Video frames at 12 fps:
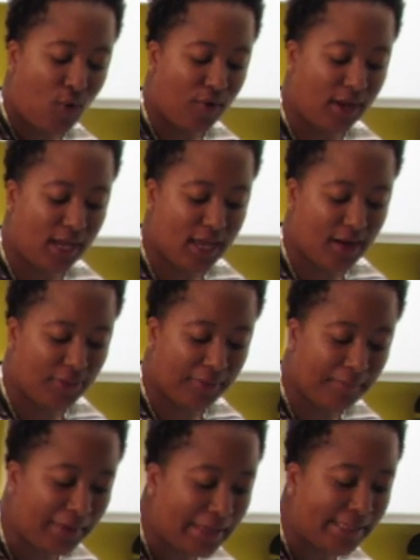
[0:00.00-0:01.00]
or any
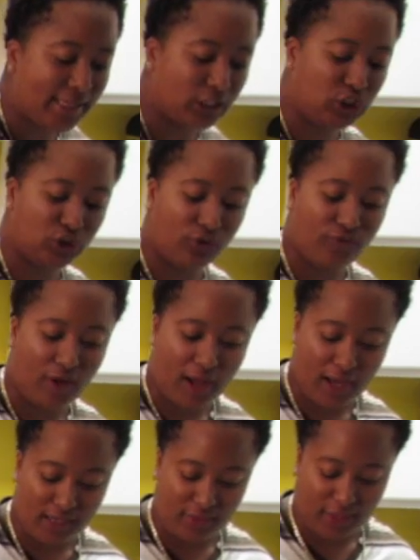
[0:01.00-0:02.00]
other meat that you'll
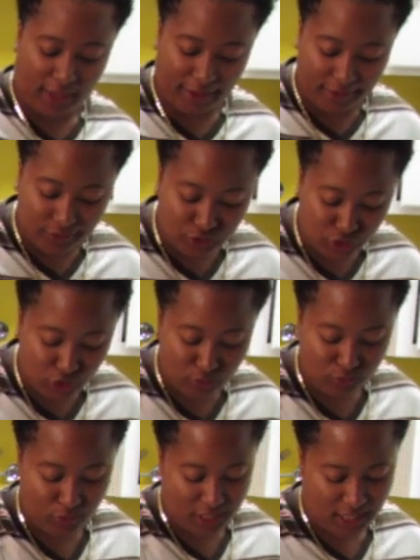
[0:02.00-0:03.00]
find in the other
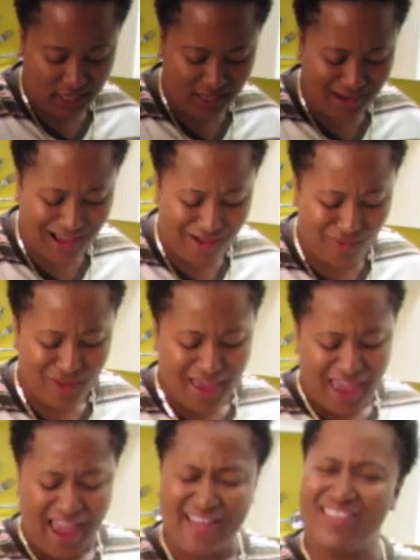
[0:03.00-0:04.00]
soups when you eat out.
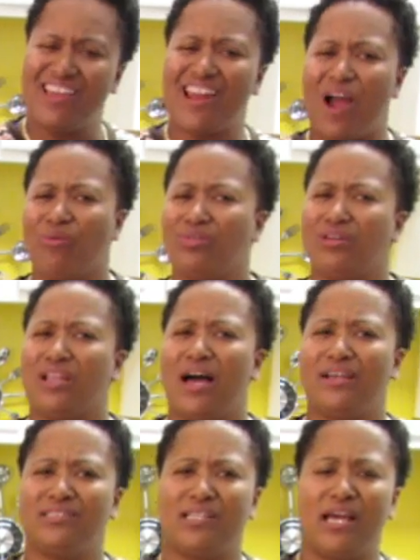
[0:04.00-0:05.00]
And then I
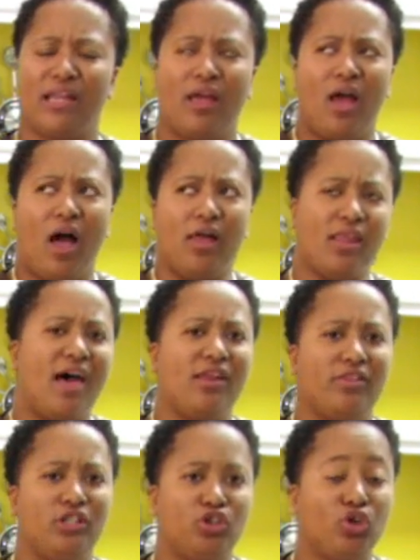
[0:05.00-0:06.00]
realized that a lot
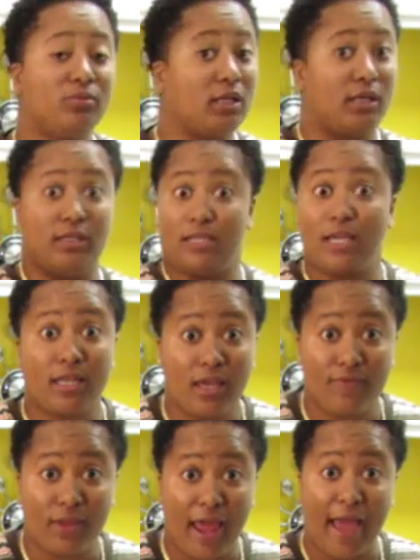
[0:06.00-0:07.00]
of these soups didn't
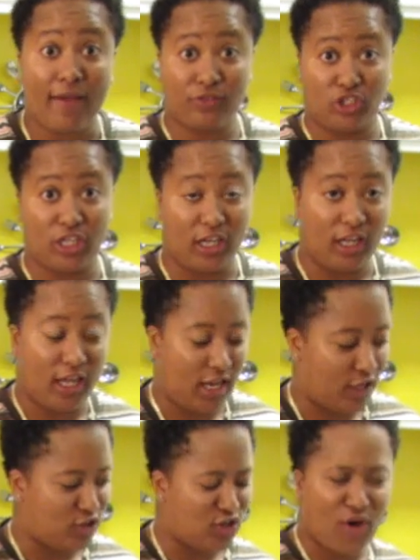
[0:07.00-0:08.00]
even have chicken
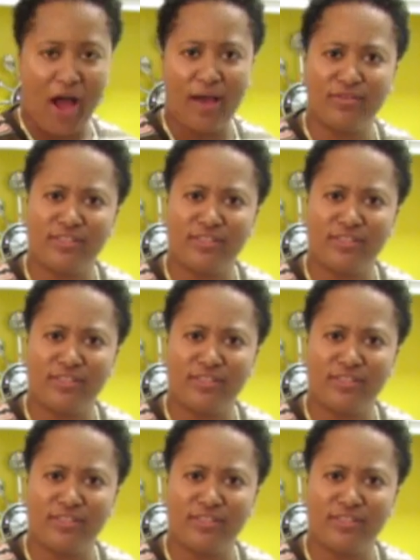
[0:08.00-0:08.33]
in it. So I